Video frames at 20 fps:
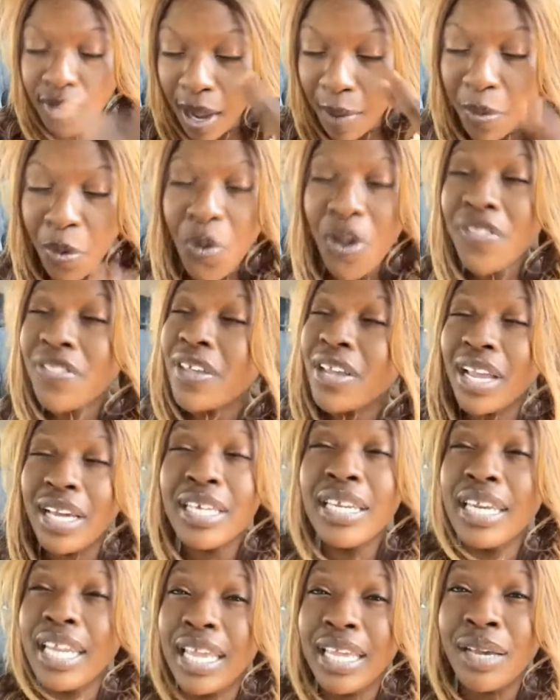Number one
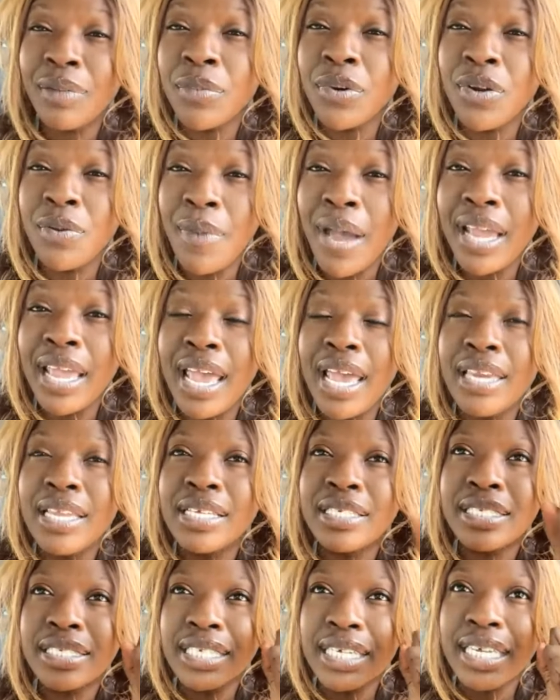thing I need to hammer in my
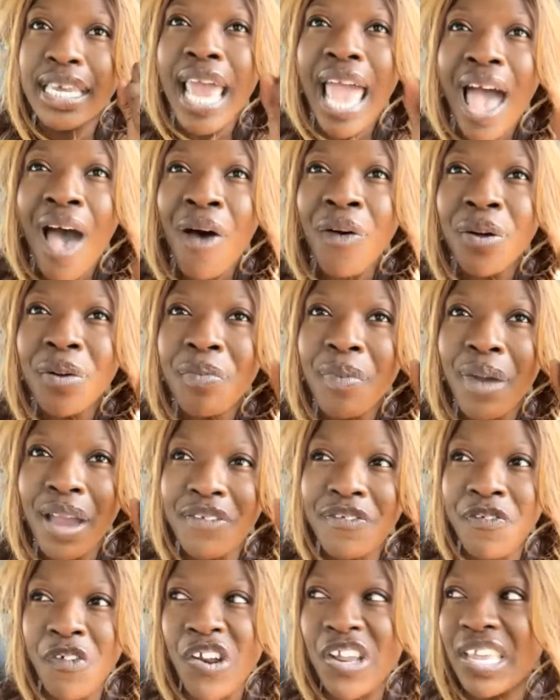head is to count
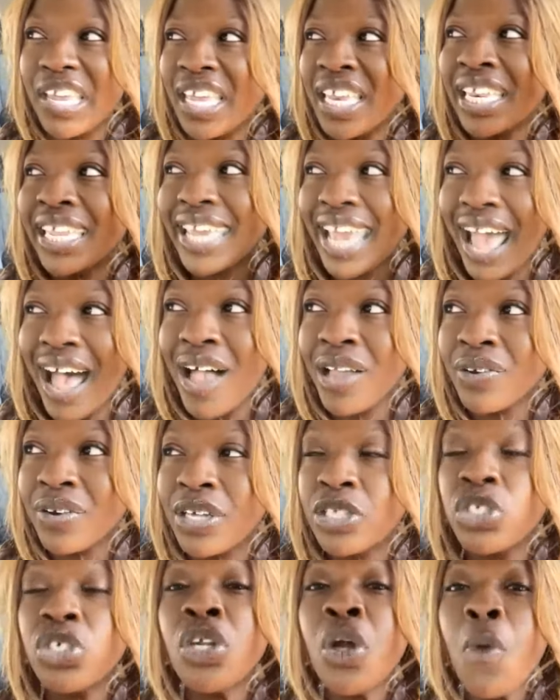my freaking
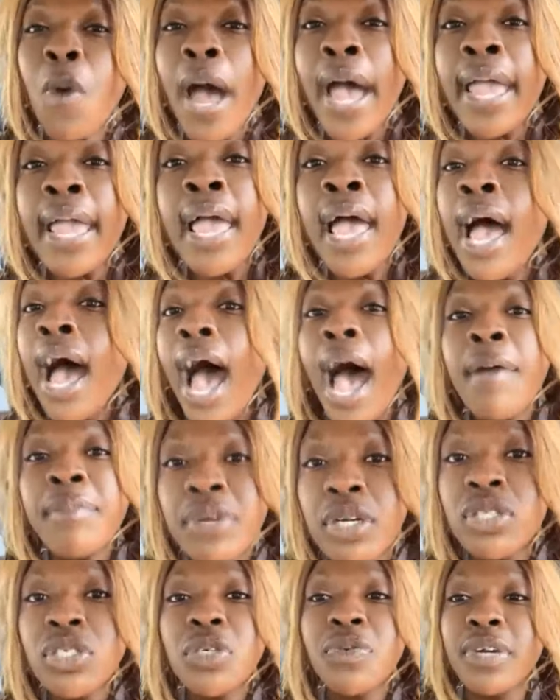calories. You know what?
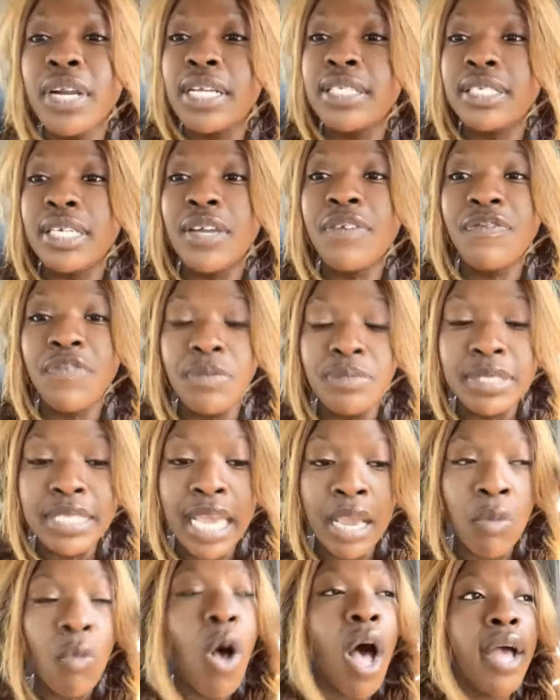I'm going to do what I did from
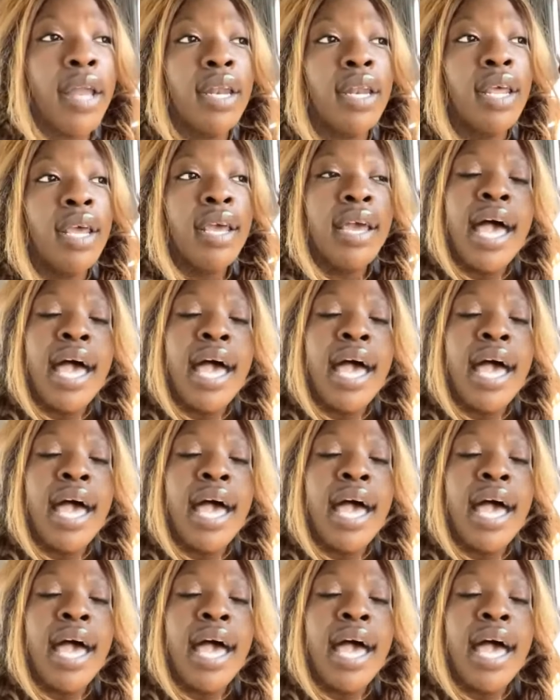day one.